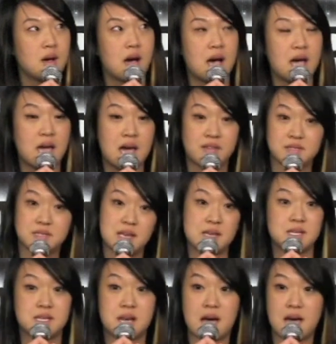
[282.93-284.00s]
I have
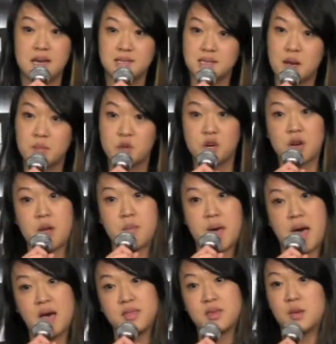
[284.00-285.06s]
slanted eyes, I'm good at
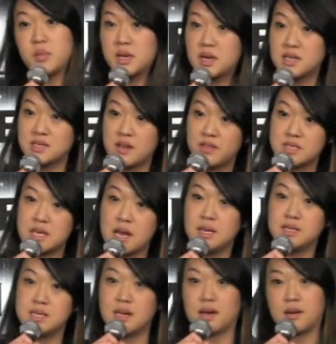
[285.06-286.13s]
math, and because I have a tiny
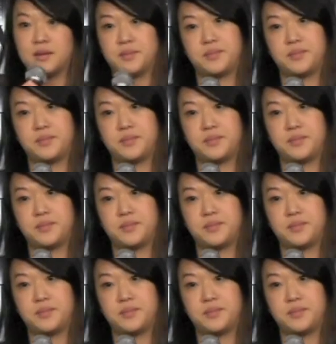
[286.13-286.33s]
dick.